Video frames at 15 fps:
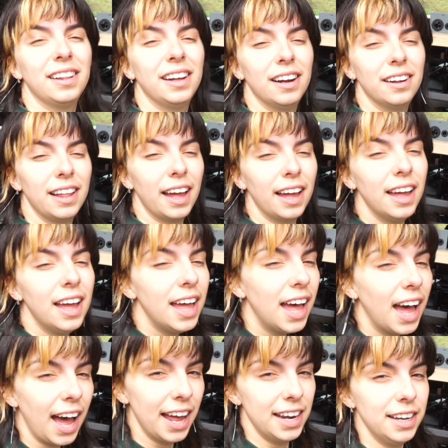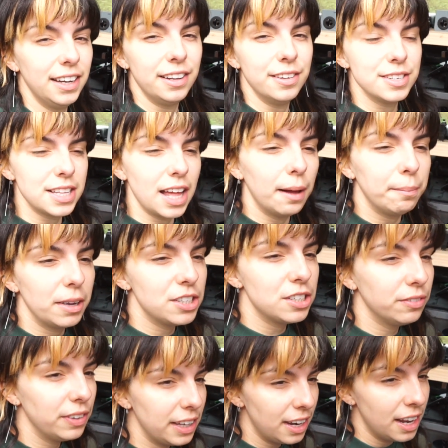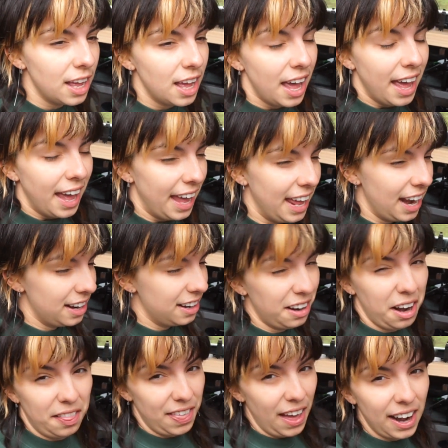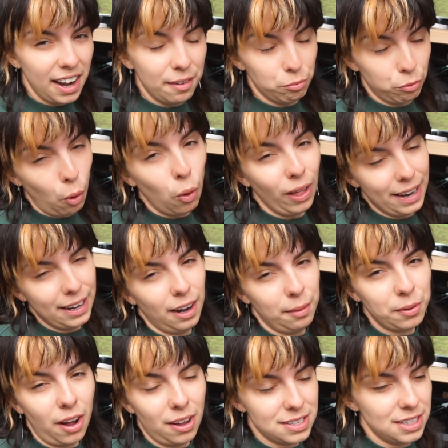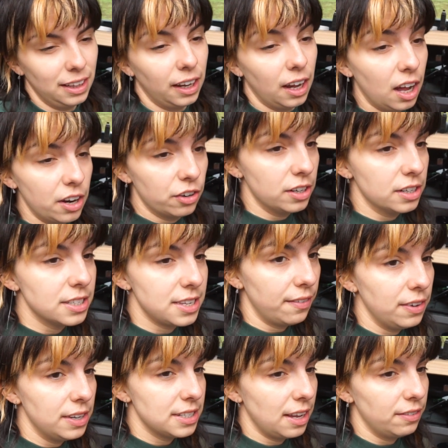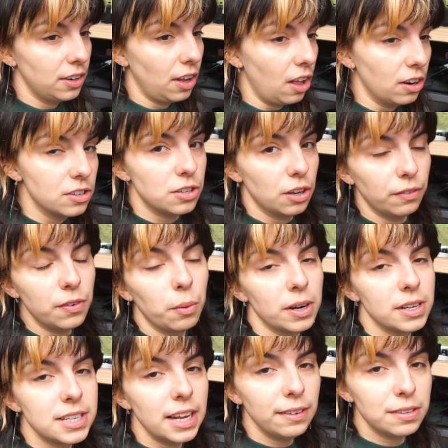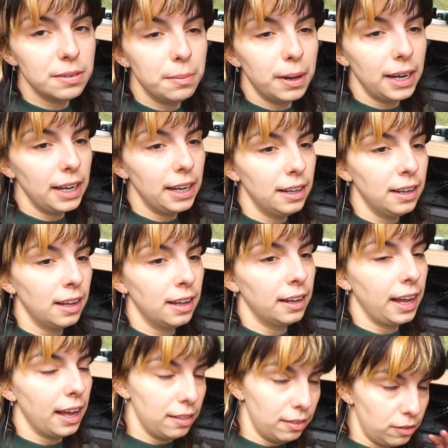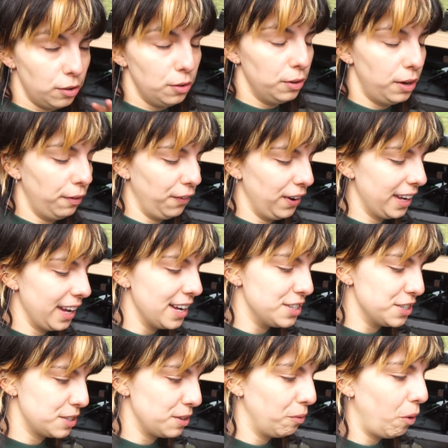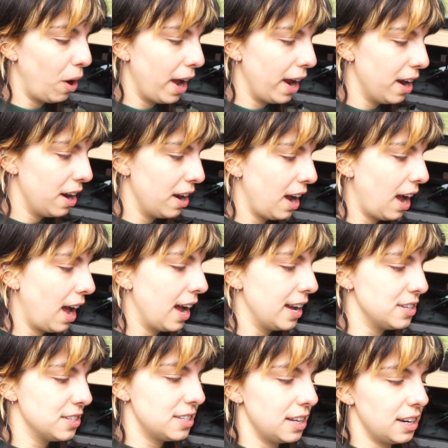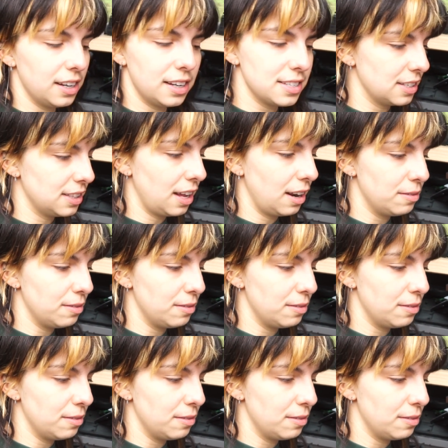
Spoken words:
there that I didn't use that much of it. That roll ended up costing like $177. So if you want to save some money, get 2 different gauges of wire. I just did it because I thought it